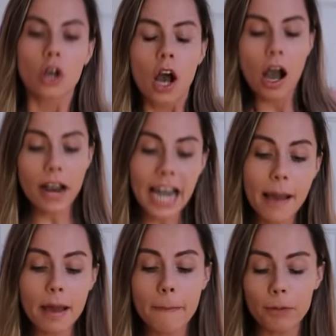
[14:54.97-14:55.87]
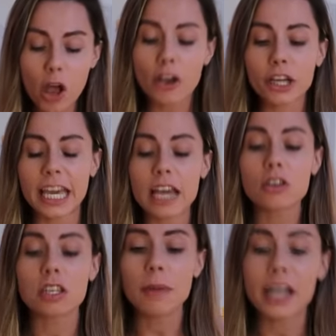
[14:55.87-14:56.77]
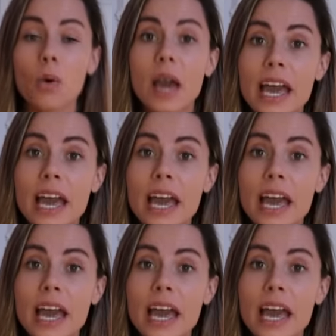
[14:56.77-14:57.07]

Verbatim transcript: Alright, Llama, blow your candles and make a